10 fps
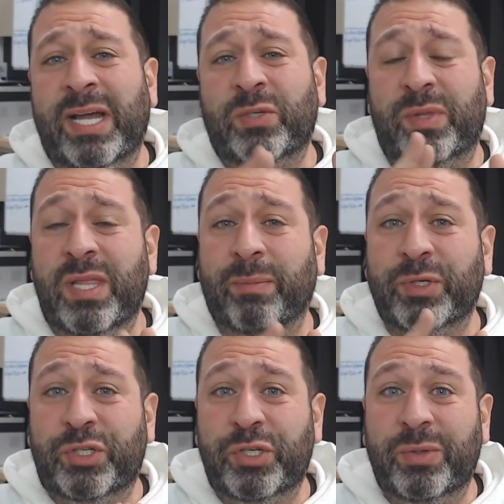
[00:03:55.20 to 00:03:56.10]
with number
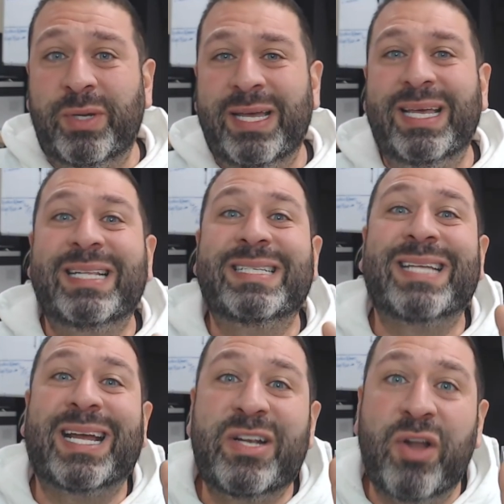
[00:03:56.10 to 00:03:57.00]
two,
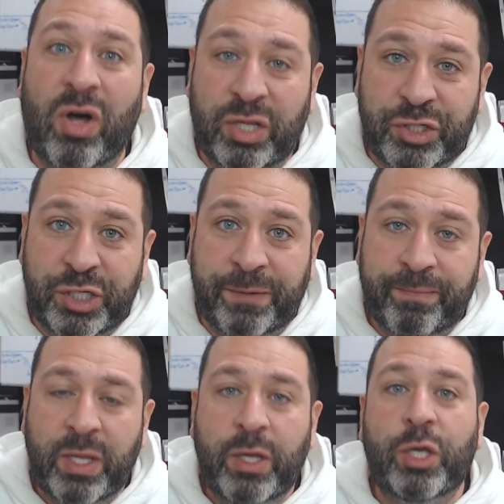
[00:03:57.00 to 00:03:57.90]
technology.
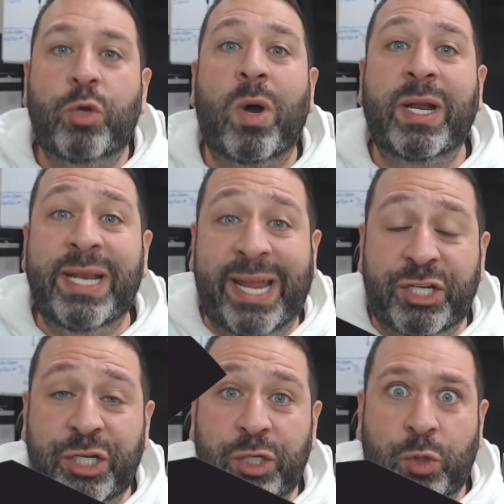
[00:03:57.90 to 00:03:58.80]
You want an
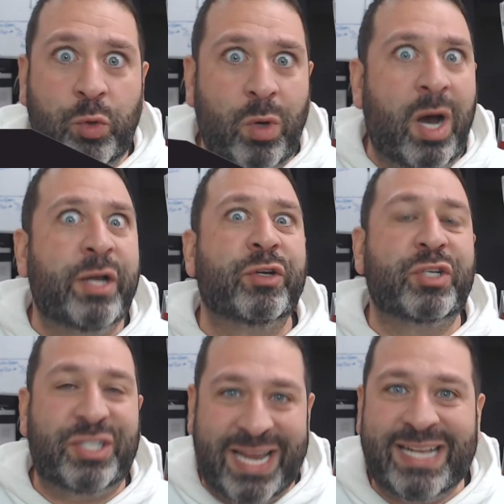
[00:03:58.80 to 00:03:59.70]
agent who
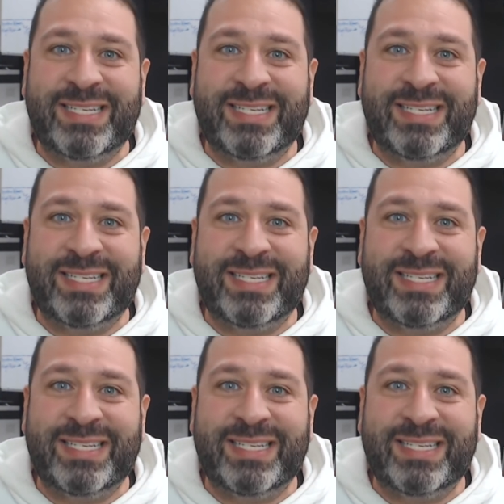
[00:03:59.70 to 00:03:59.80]
understands